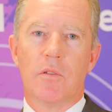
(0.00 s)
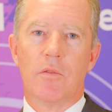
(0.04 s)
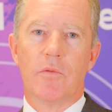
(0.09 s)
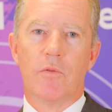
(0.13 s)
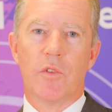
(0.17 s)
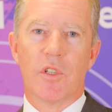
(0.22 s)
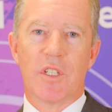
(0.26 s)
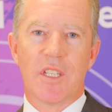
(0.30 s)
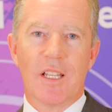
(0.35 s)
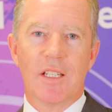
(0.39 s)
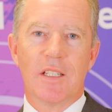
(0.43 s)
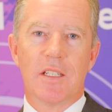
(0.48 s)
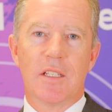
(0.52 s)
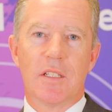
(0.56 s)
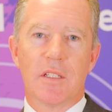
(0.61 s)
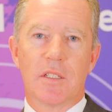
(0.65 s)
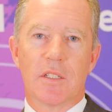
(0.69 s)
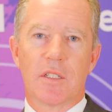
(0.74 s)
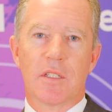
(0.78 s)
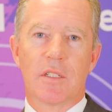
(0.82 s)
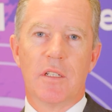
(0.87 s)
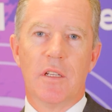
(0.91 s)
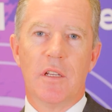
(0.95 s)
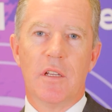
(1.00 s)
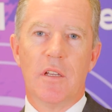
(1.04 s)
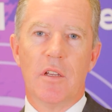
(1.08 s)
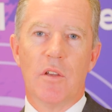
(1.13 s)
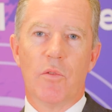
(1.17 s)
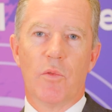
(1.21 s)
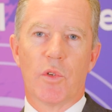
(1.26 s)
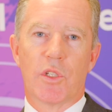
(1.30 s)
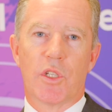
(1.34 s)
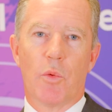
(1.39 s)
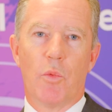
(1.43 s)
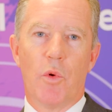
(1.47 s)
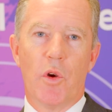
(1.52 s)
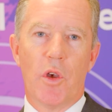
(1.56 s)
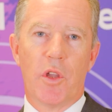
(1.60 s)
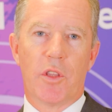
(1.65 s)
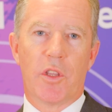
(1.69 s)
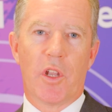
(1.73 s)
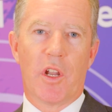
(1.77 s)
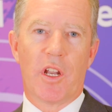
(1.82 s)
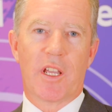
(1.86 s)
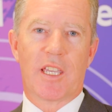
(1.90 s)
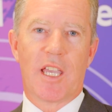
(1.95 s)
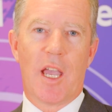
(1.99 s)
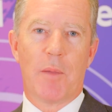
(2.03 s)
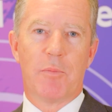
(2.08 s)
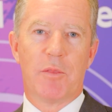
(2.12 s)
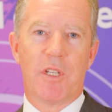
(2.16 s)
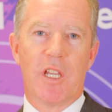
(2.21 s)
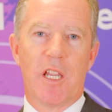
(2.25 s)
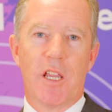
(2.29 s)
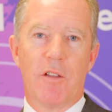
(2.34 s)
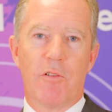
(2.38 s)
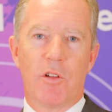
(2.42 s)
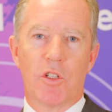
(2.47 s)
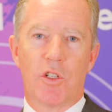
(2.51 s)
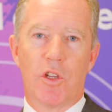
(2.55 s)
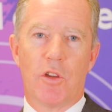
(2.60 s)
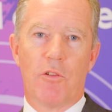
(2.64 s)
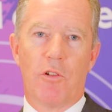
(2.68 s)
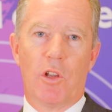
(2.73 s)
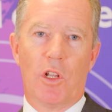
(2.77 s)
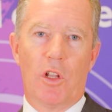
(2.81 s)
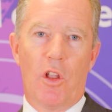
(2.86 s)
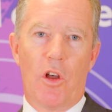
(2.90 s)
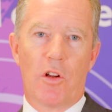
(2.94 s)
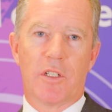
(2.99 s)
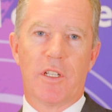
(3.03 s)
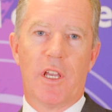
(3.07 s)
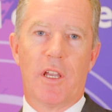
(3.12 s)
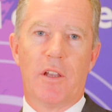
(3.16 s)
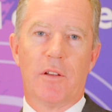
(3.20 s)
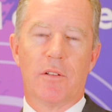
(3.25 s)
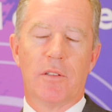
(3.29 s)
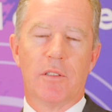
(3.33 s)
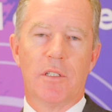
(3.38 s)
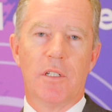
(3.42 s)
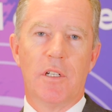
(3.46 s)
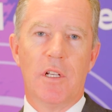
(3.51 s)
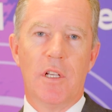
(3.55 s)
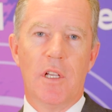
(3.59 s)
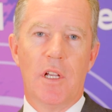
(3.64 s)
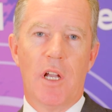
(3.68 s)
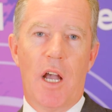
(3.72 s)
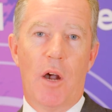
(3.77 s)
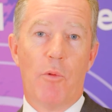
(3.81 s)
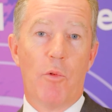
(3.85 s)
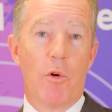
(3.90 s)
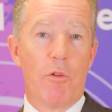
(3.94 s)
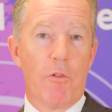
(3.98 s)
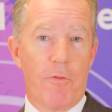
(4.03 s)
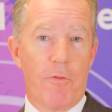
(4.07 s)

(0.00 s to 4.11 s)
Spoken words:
Resilience was the word that I kept hearing during lockdown, and we were